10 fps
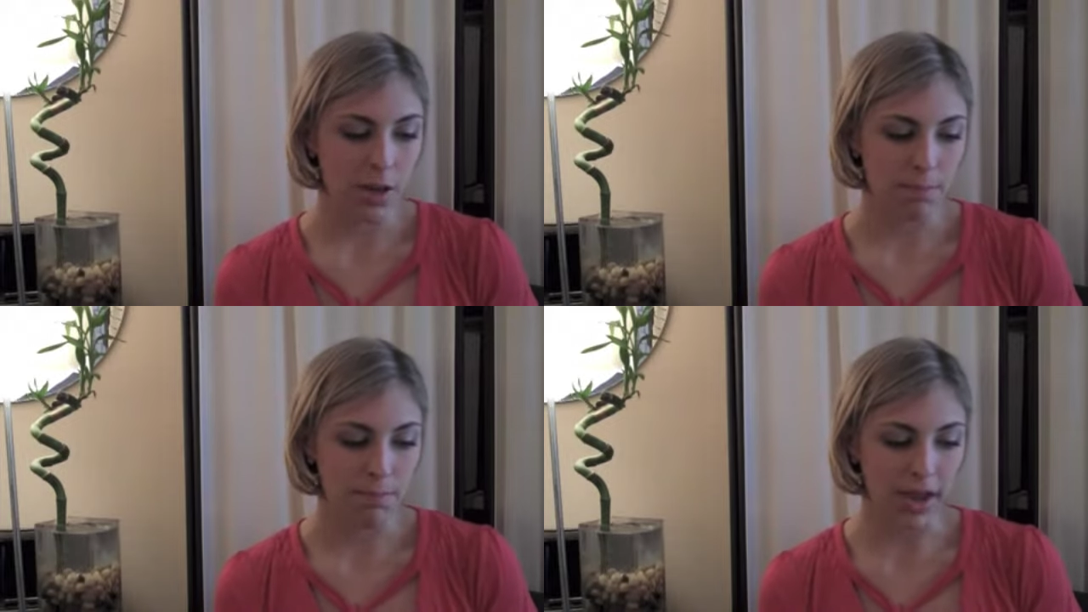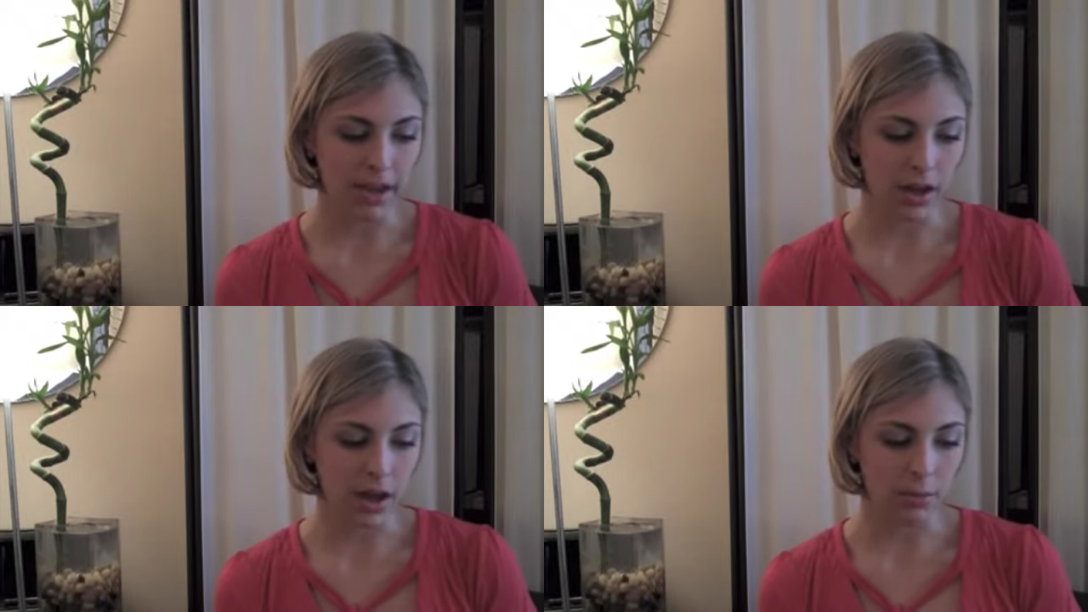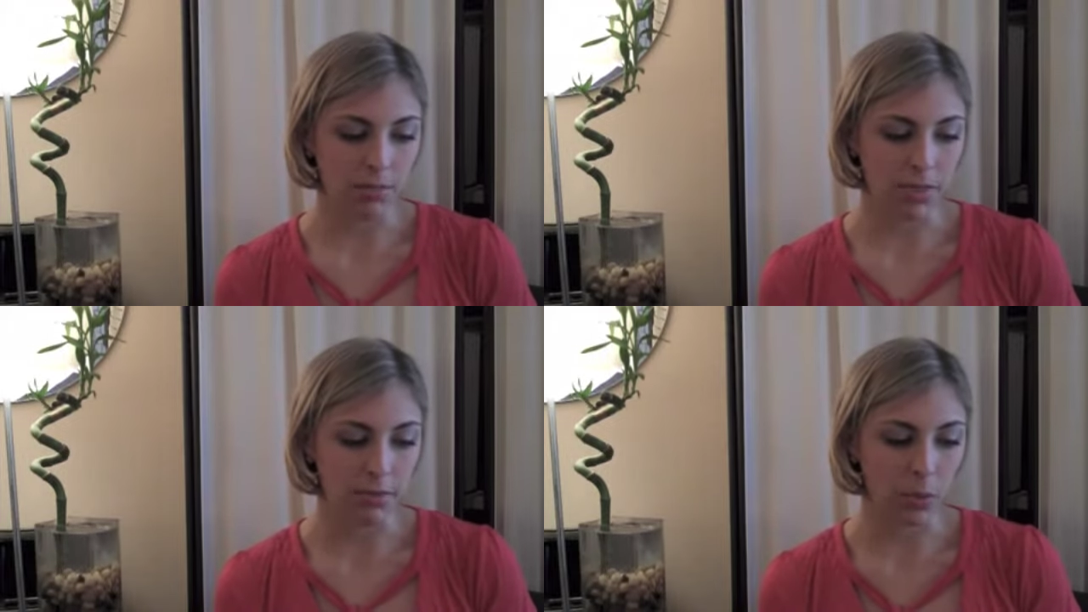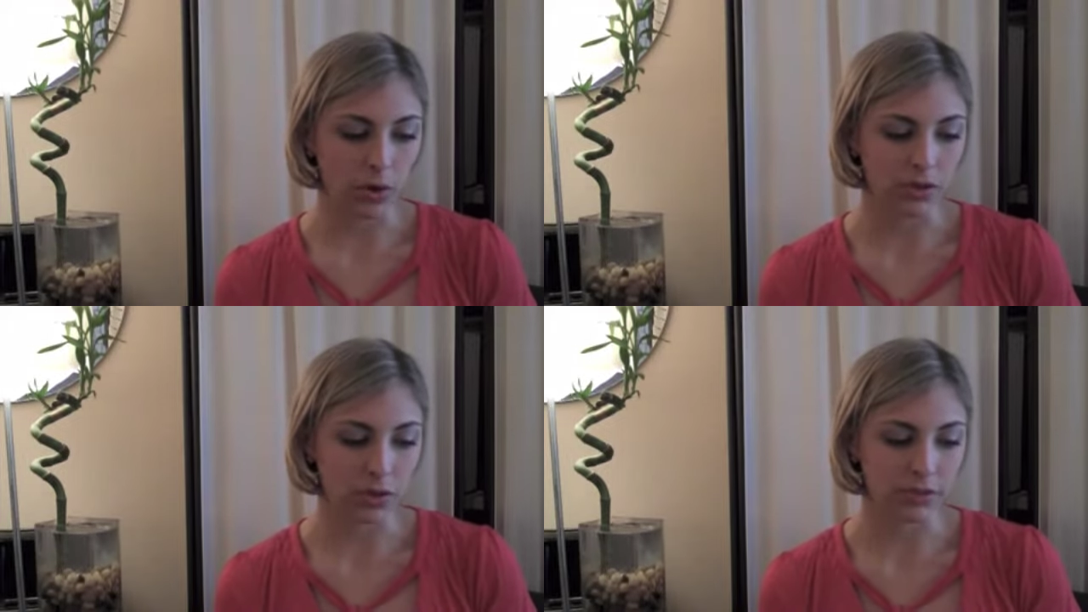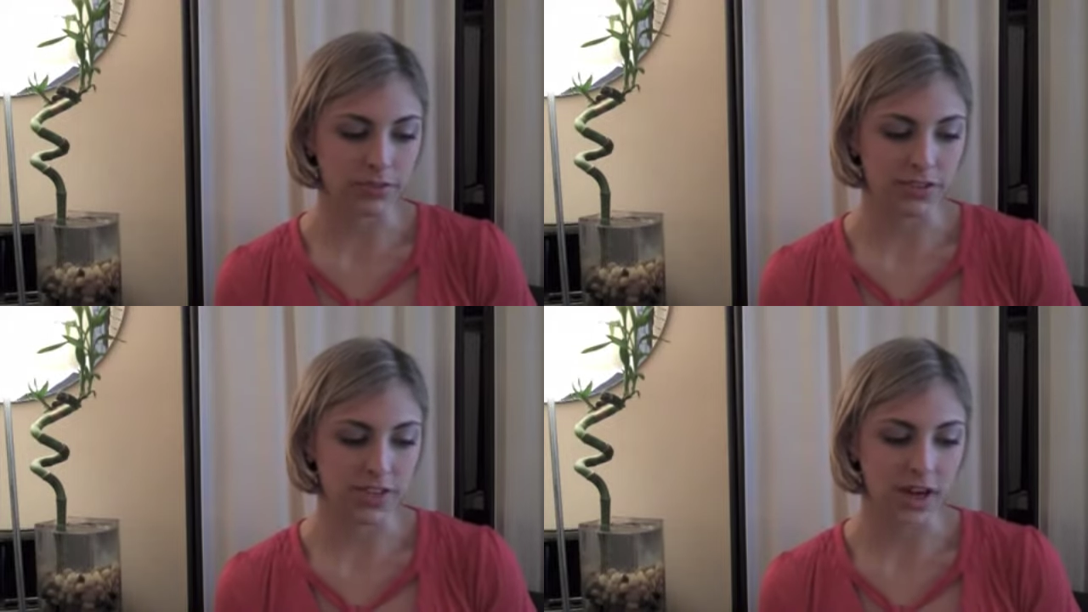make them more alert
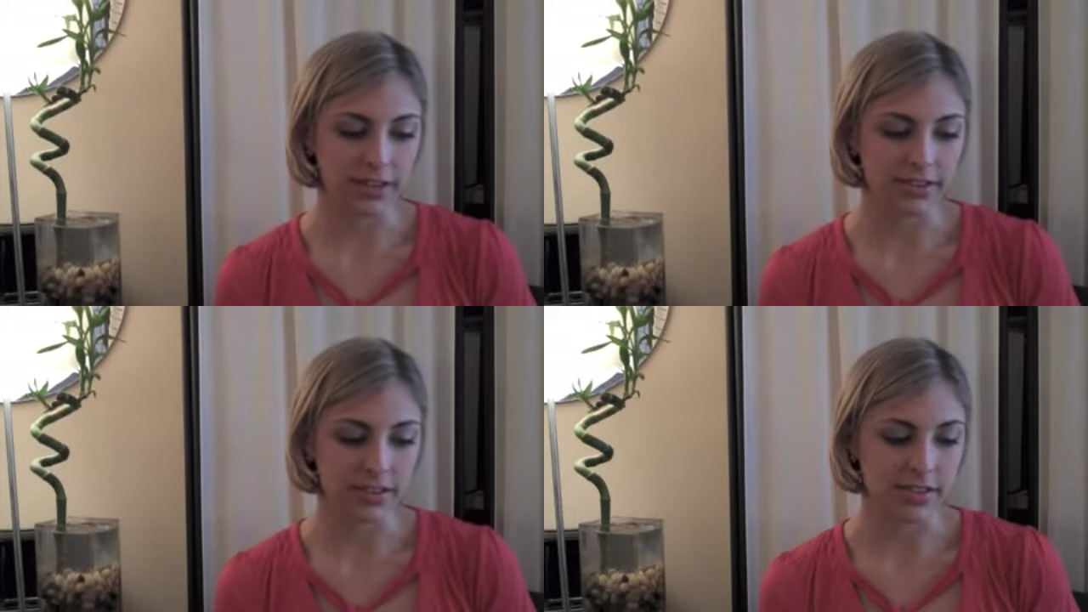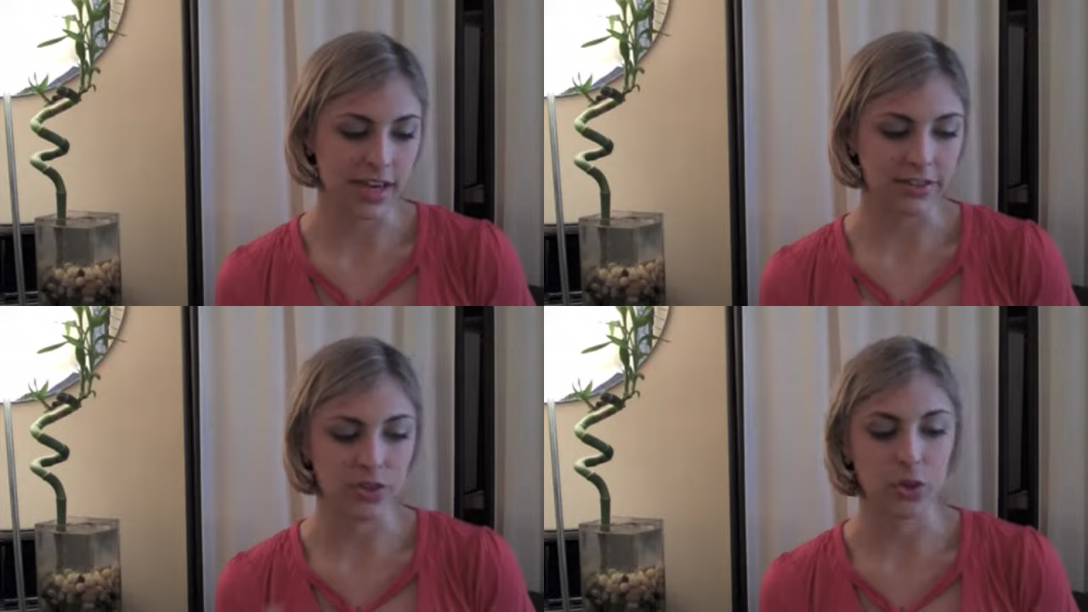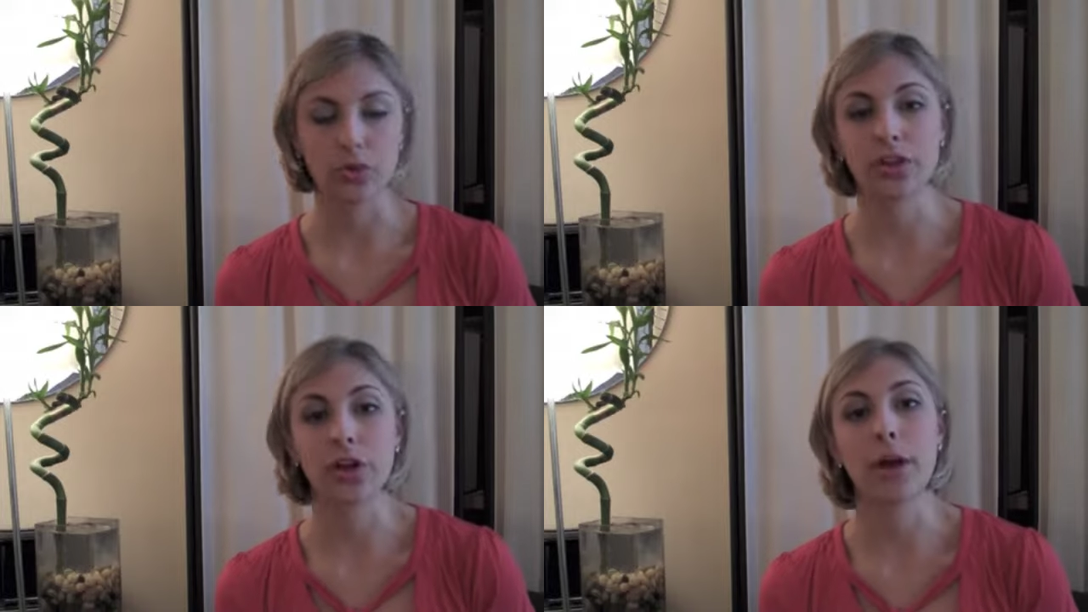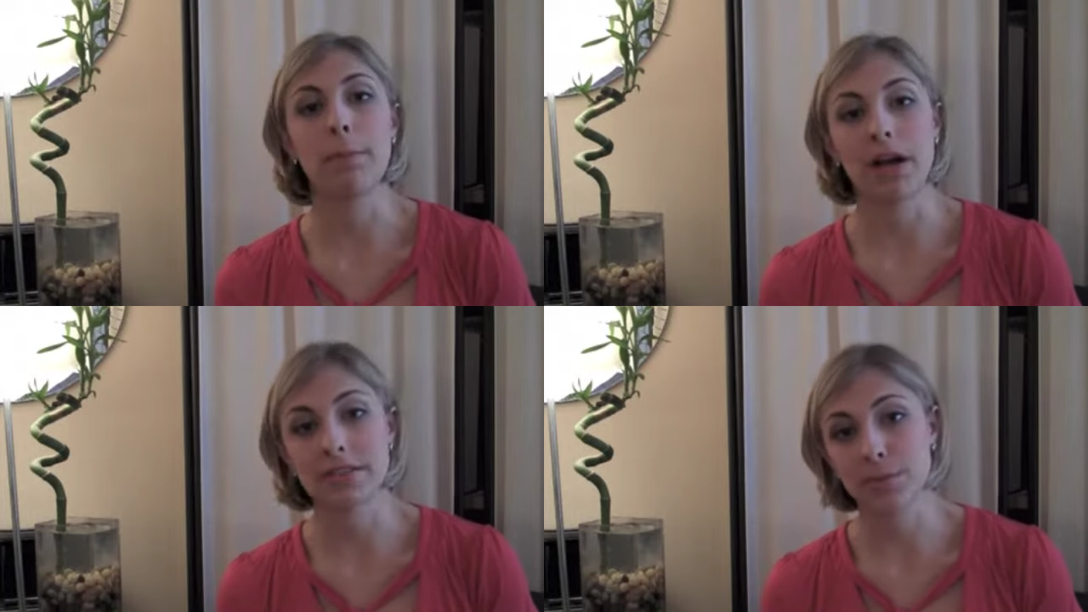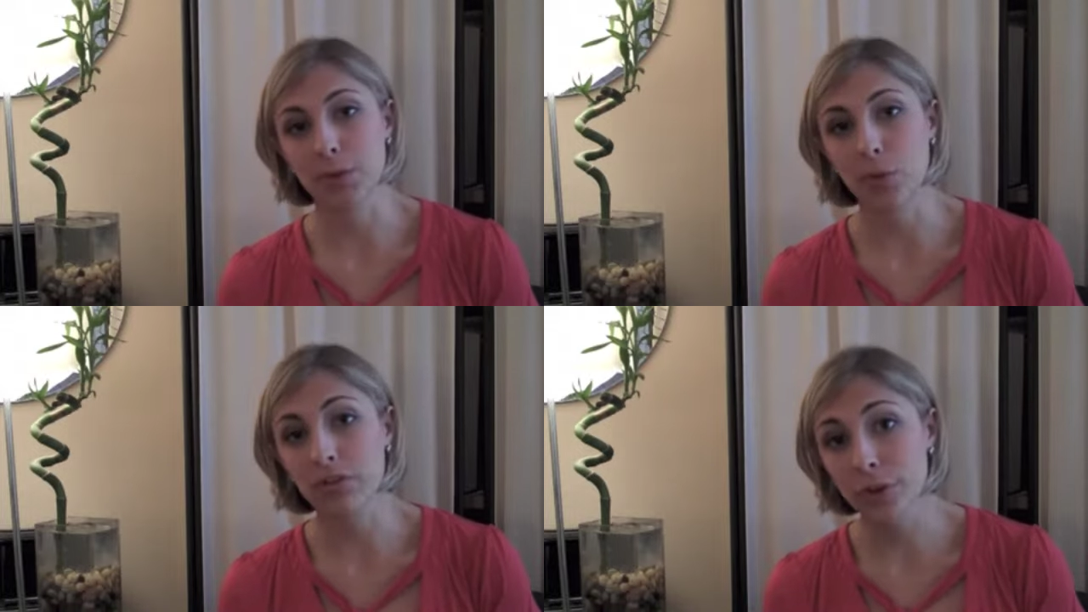for signs and test earlier and
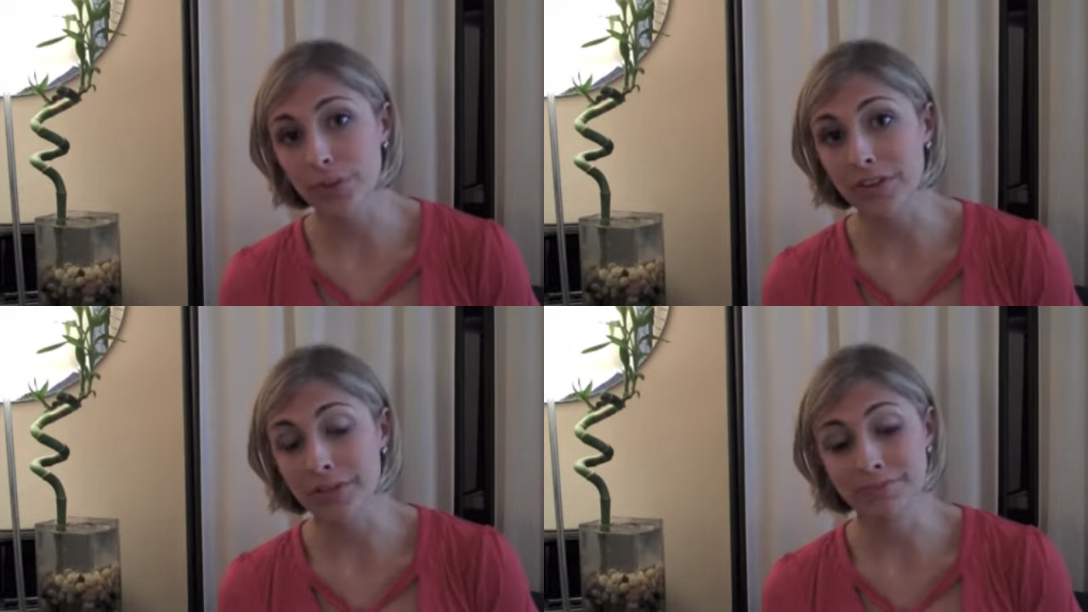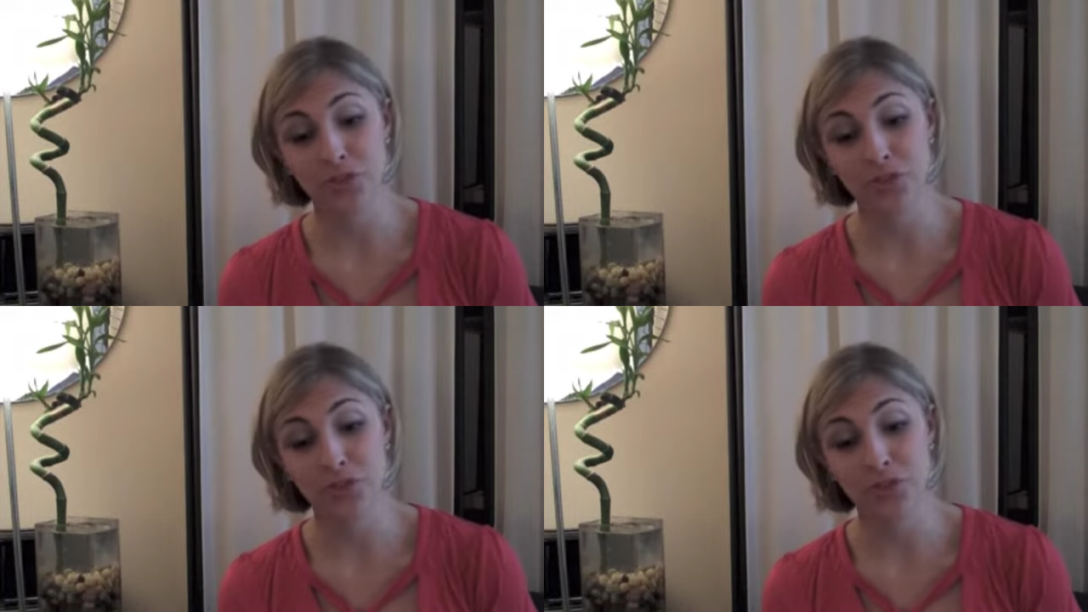possibly more frequently.